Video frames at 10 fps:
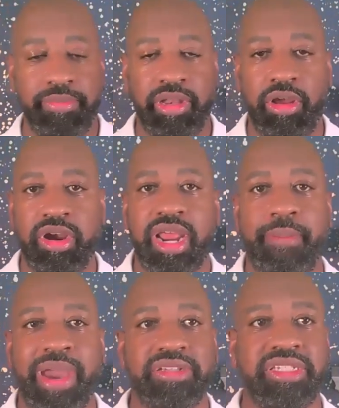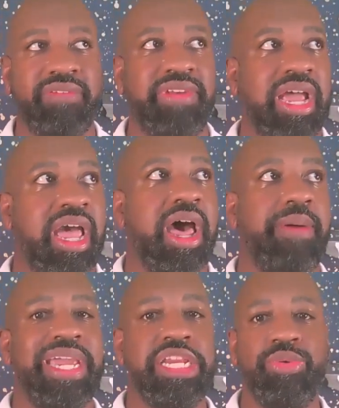learn.microsoft.com,
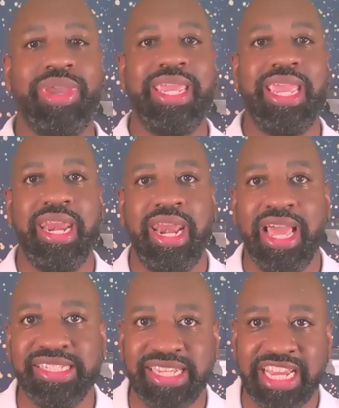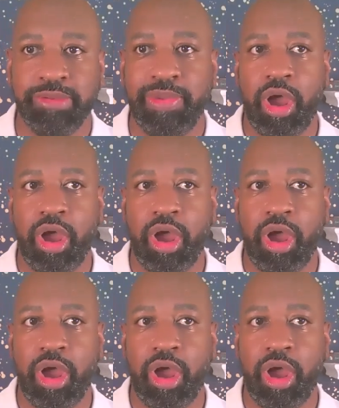and you can get an assessment